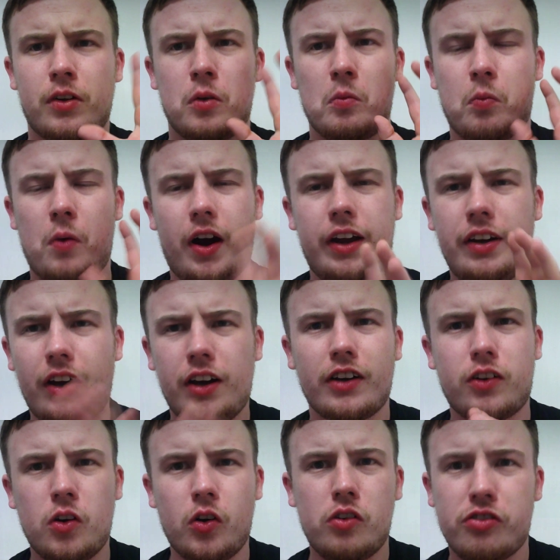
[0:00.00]
Why
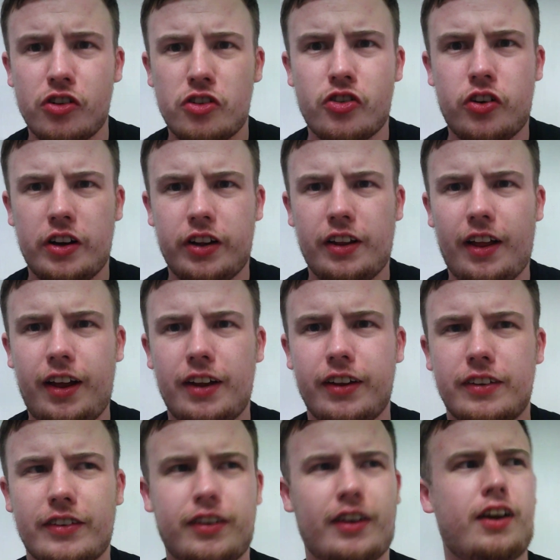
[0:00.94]
not go for Trey
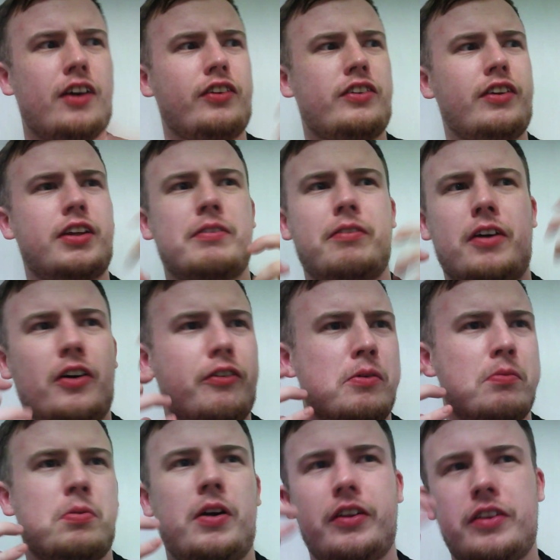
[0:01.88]
Lance? Like, I was thinking about other
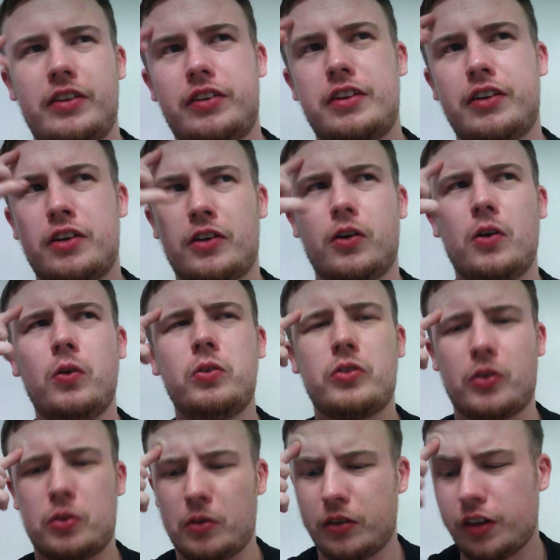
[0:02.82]
places he could go
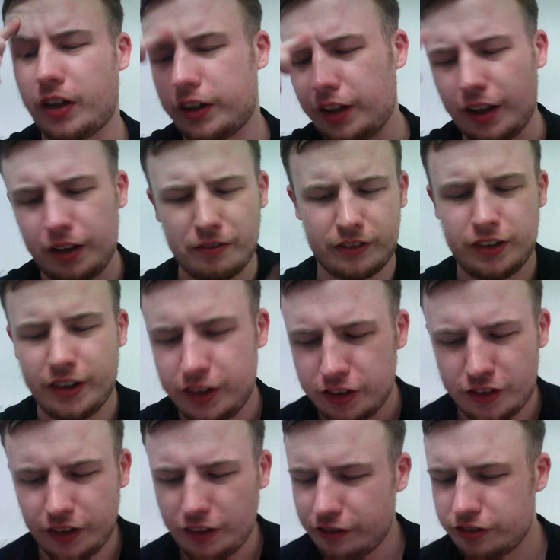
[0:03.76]
to. I'm like, yeah,
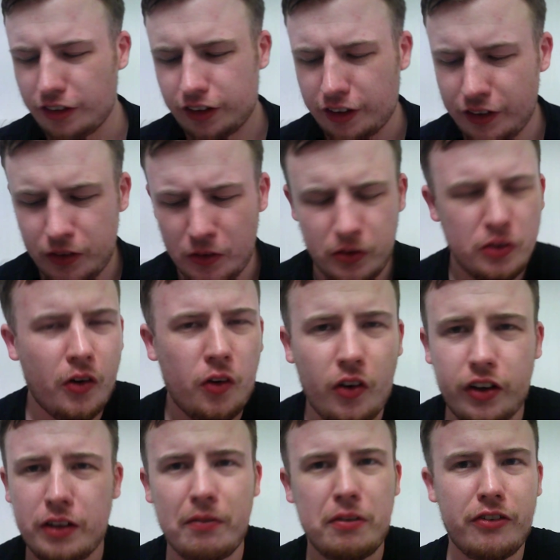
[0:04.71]
like fucking New
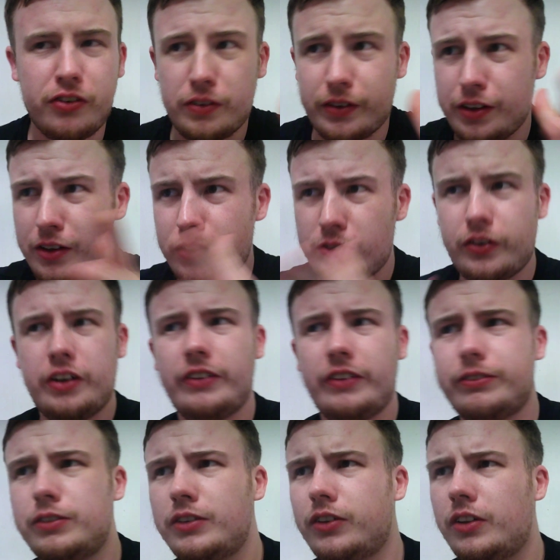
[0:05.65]
York, he'd be fucking great
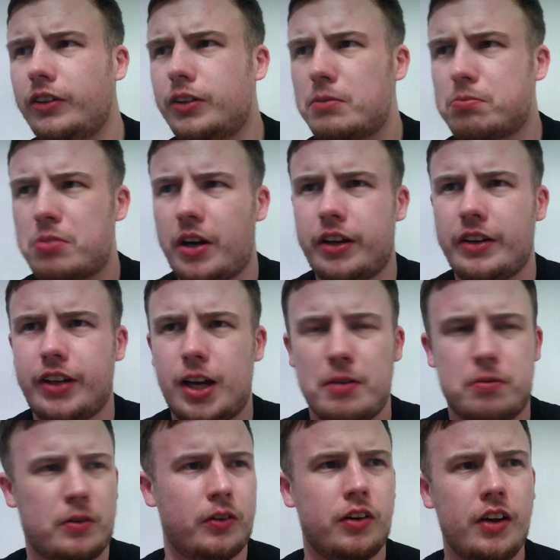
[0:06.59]
under Brian
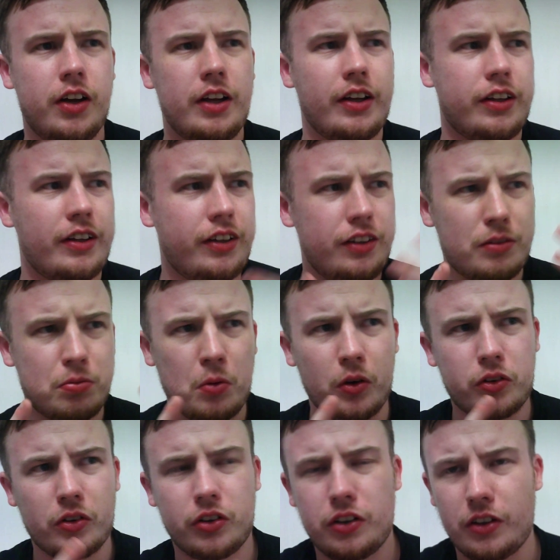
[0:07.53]
Daboll. He's
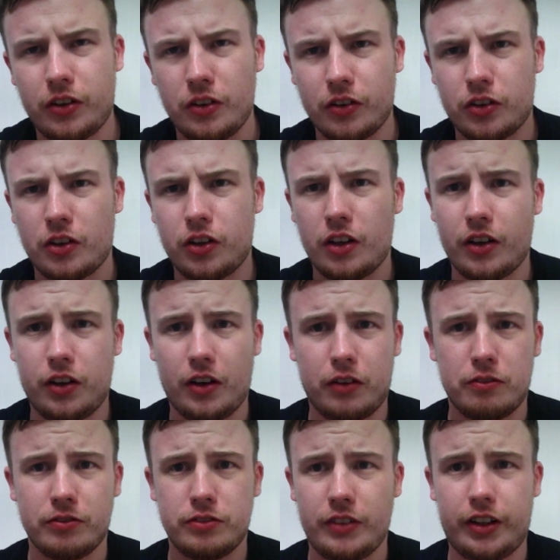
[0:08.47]
worked on the young,
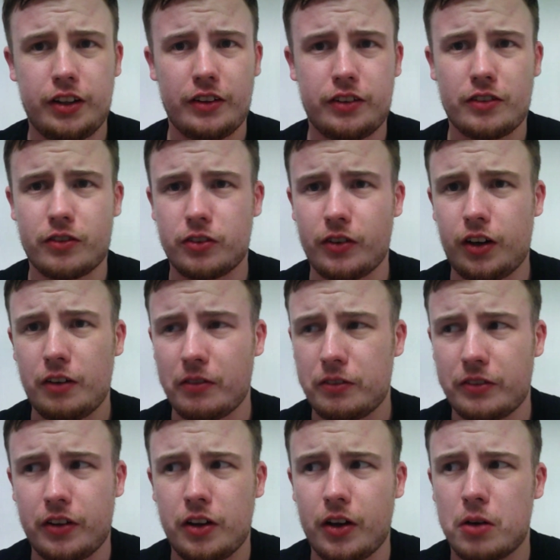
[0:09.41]
he's great
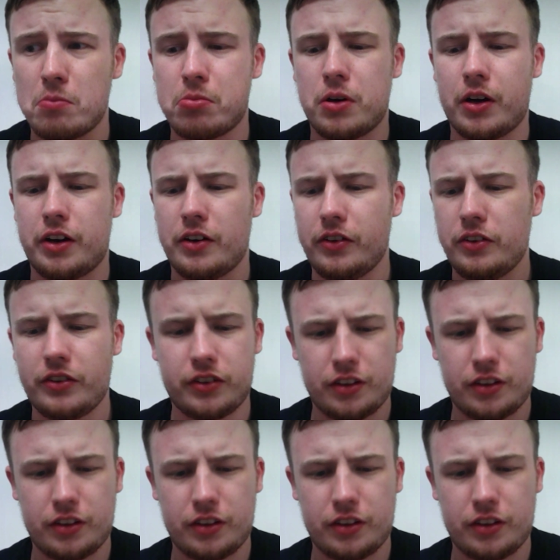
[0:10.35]
with the young players.